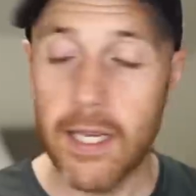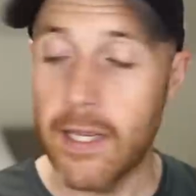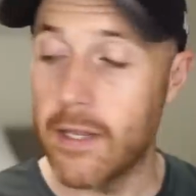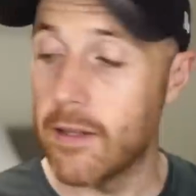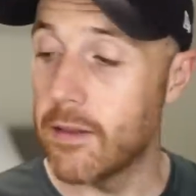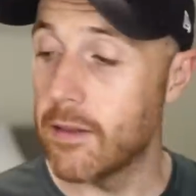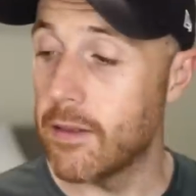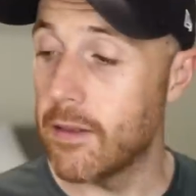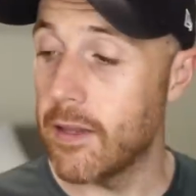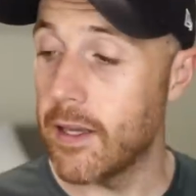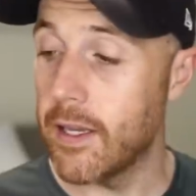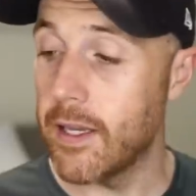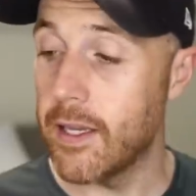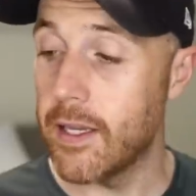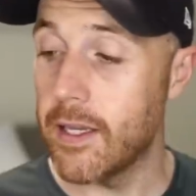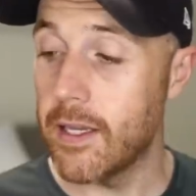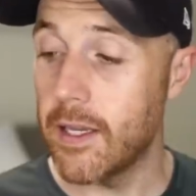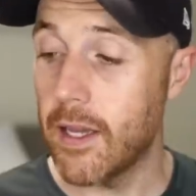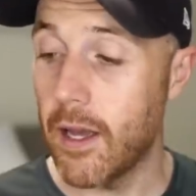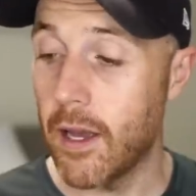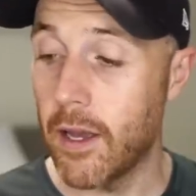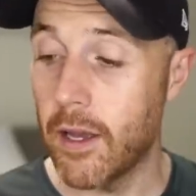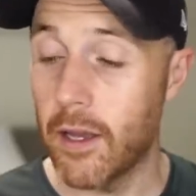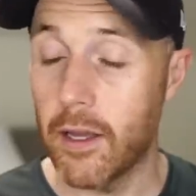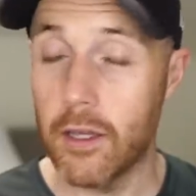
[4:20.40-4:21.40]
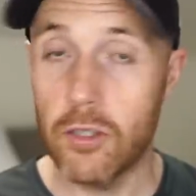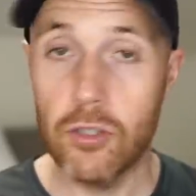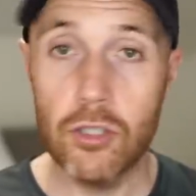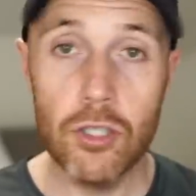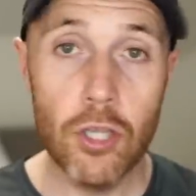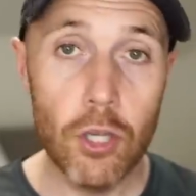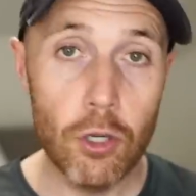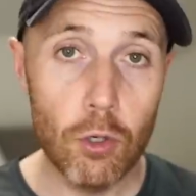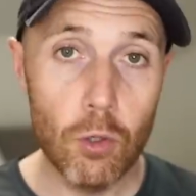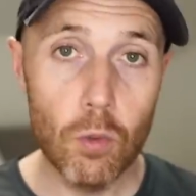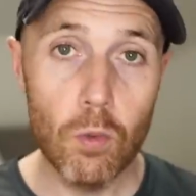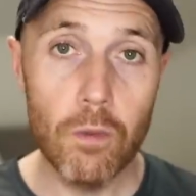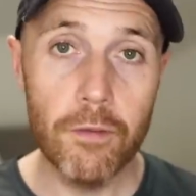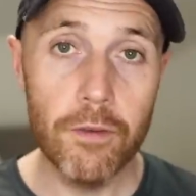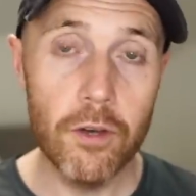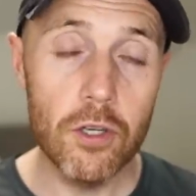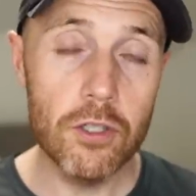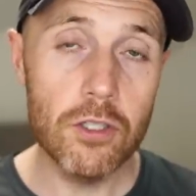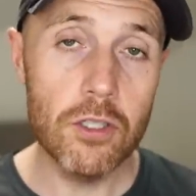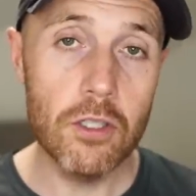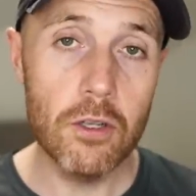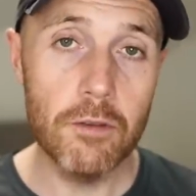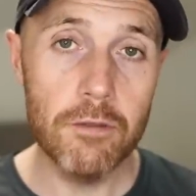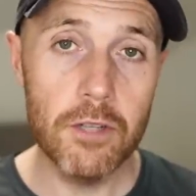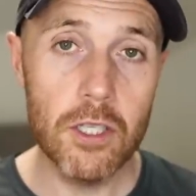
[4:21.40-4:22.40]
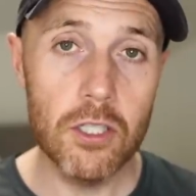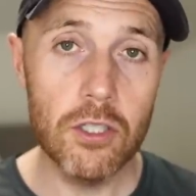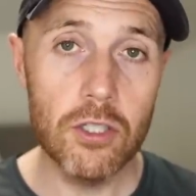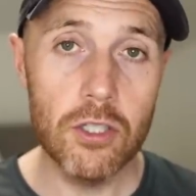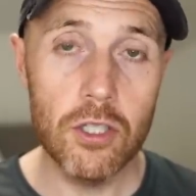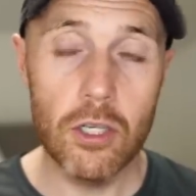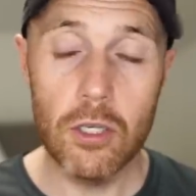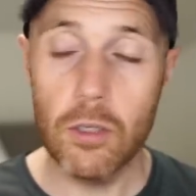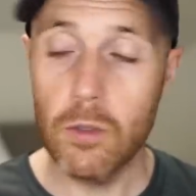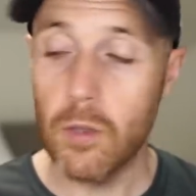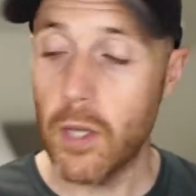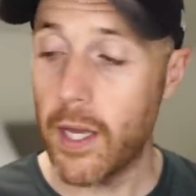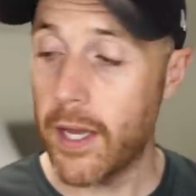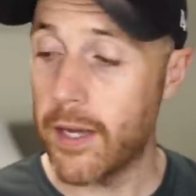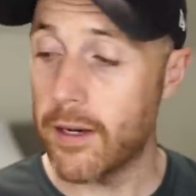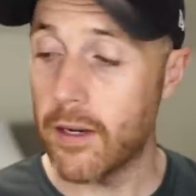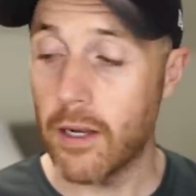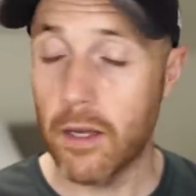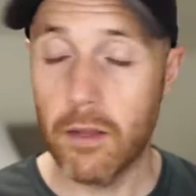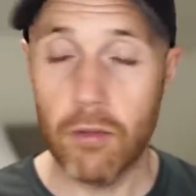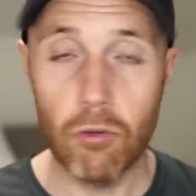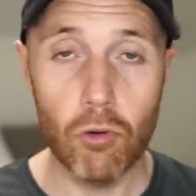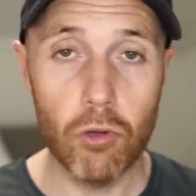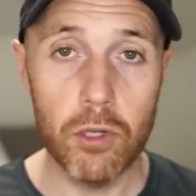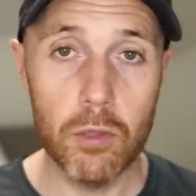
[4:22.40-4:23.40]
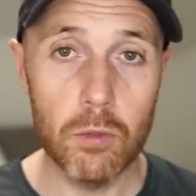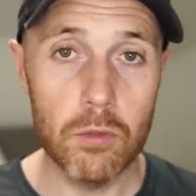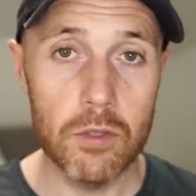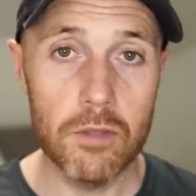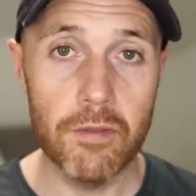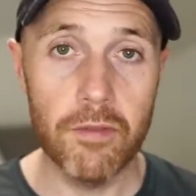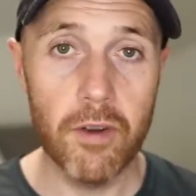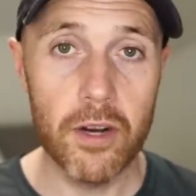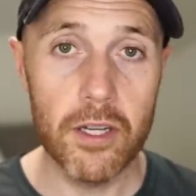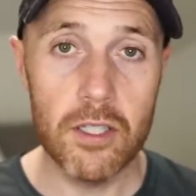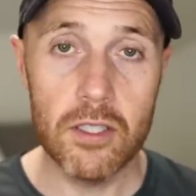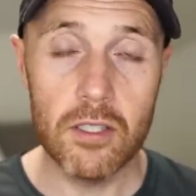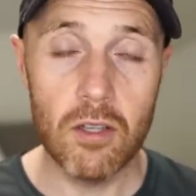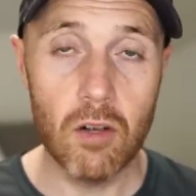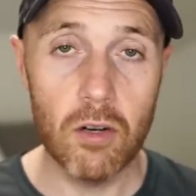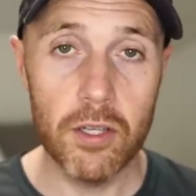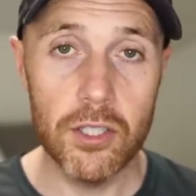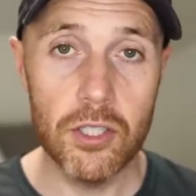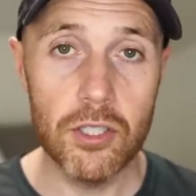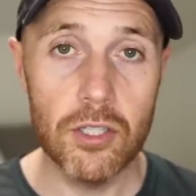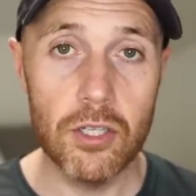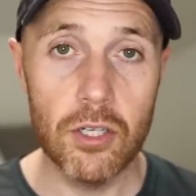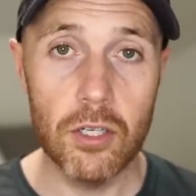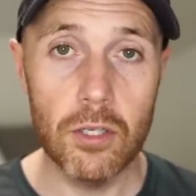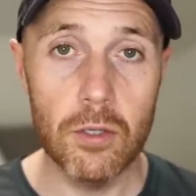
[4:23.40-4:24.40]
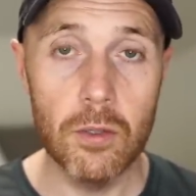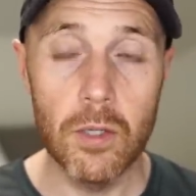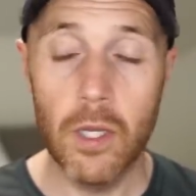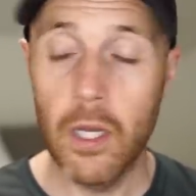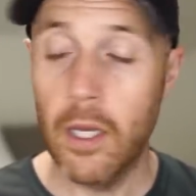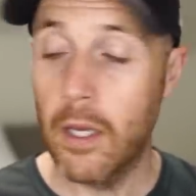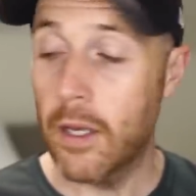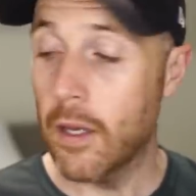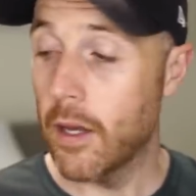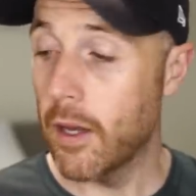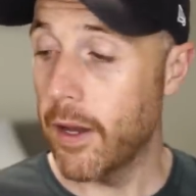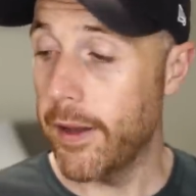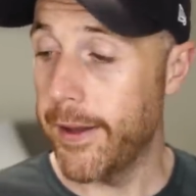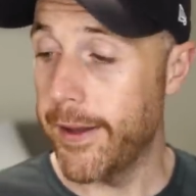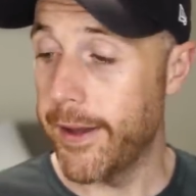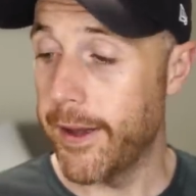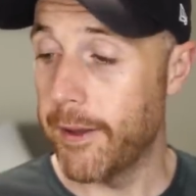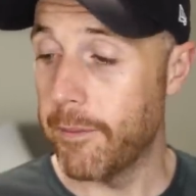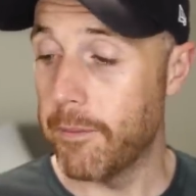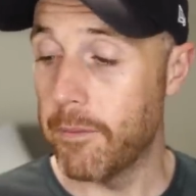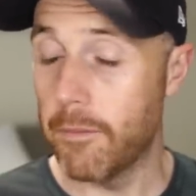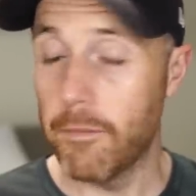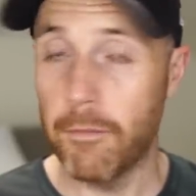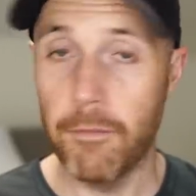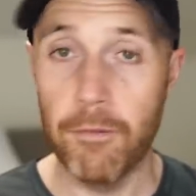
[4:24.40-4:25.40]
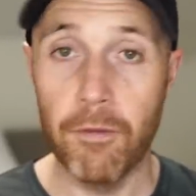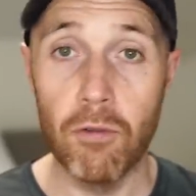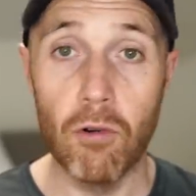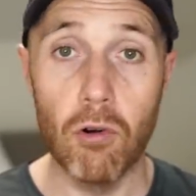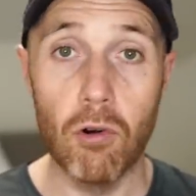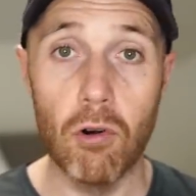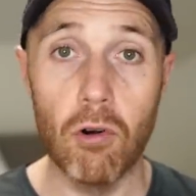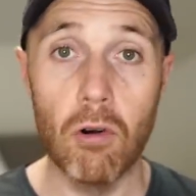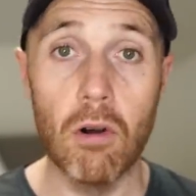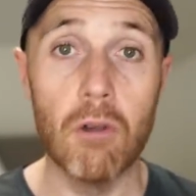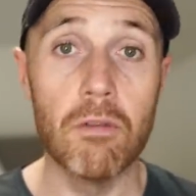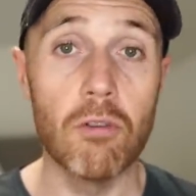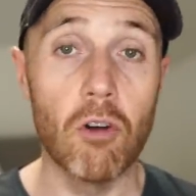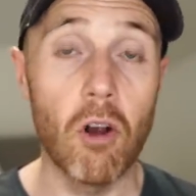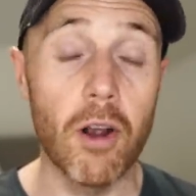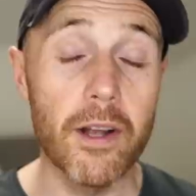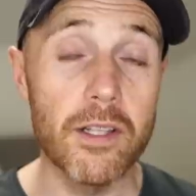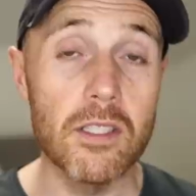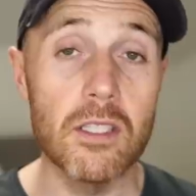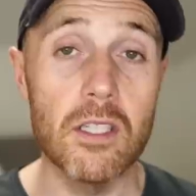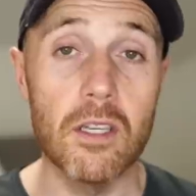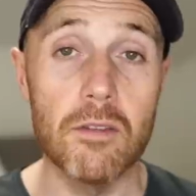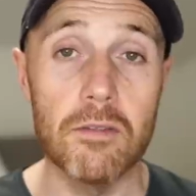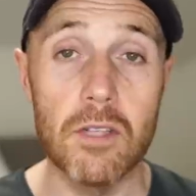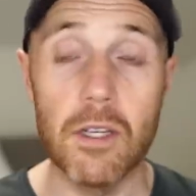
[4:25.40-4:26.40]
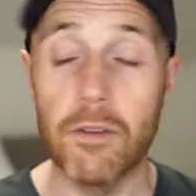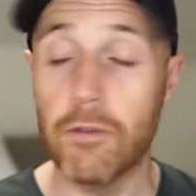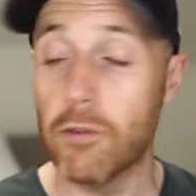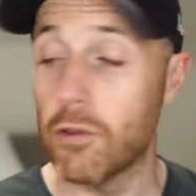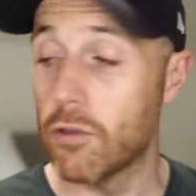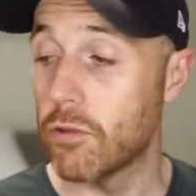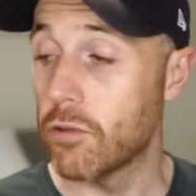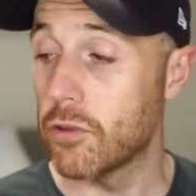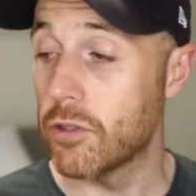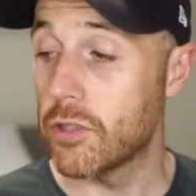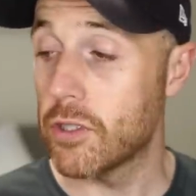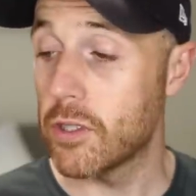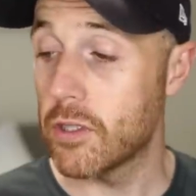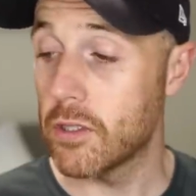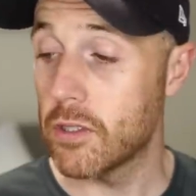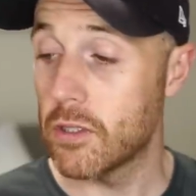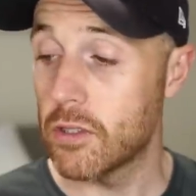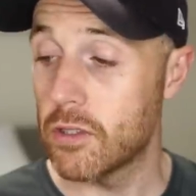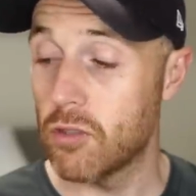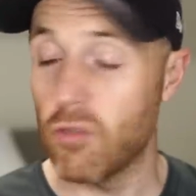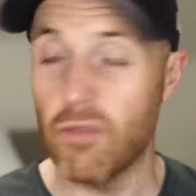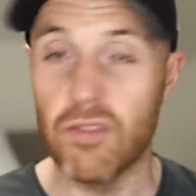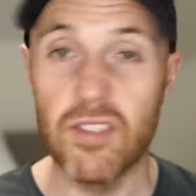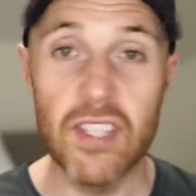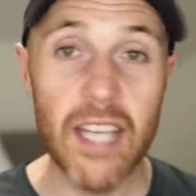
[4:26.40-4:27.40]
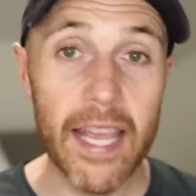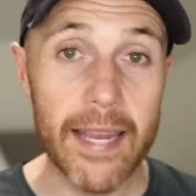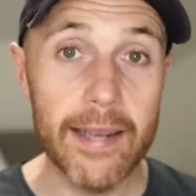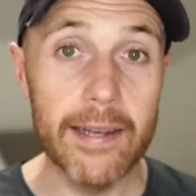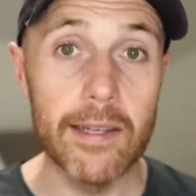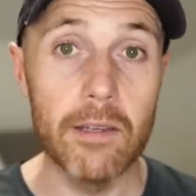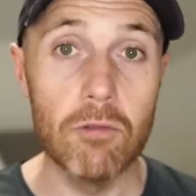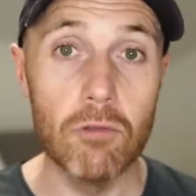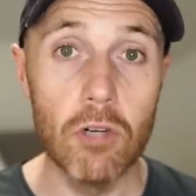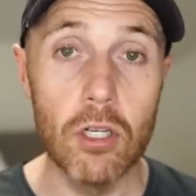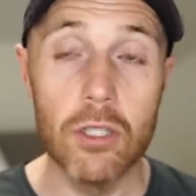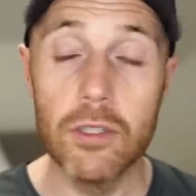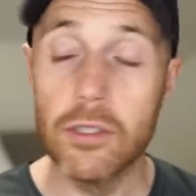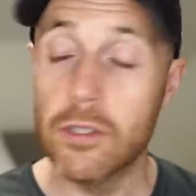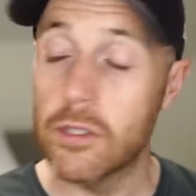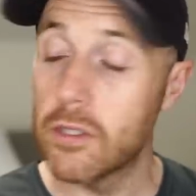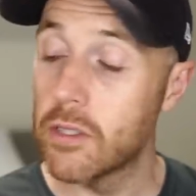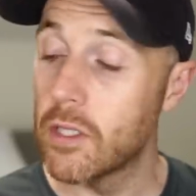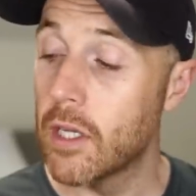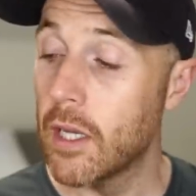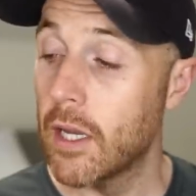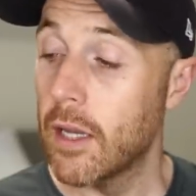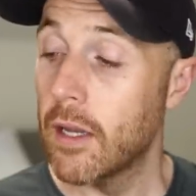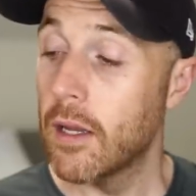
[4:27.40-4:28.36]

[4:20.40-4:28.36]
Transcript: in the uh, two version of this shoe, and I thought it was a very solid shoe um, for a variety of different sort of daily runs.